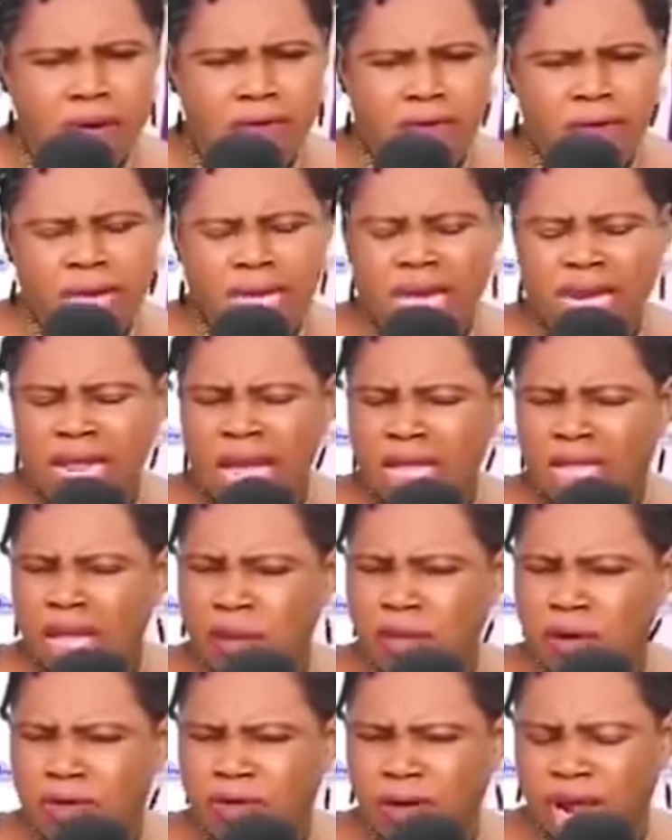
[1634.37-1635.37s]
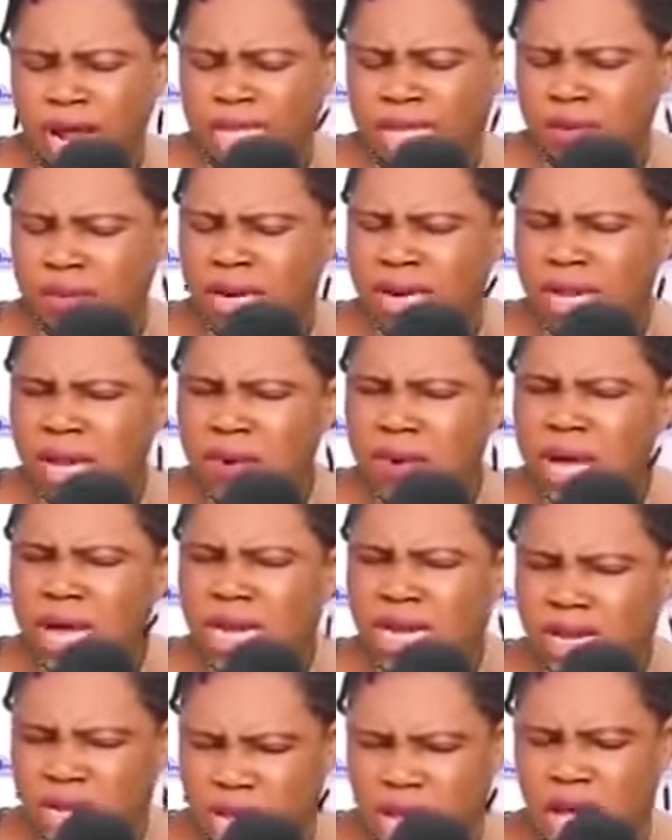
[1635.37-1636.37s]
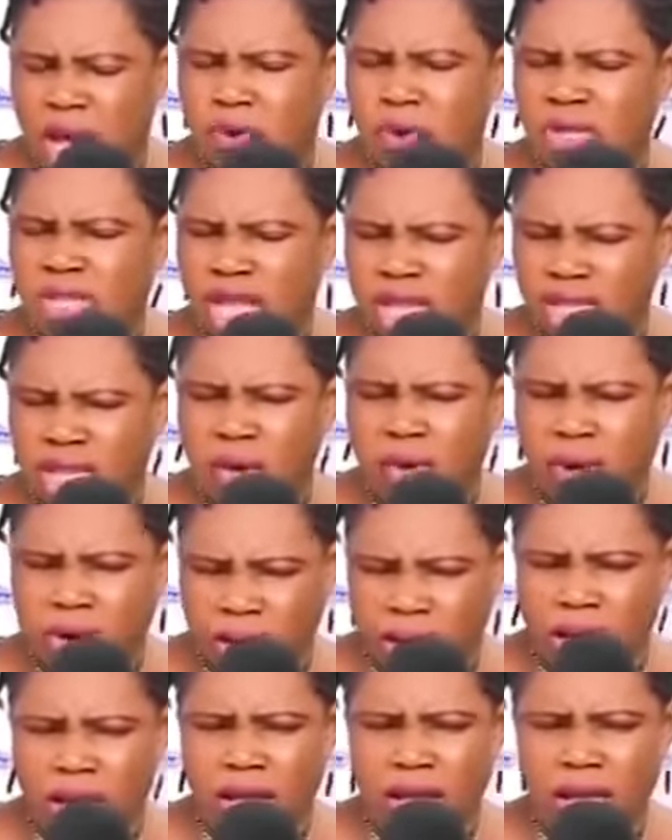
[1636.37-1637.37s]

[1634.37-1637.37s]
wikidi atambo fi na tell me di we die e ko tell the owner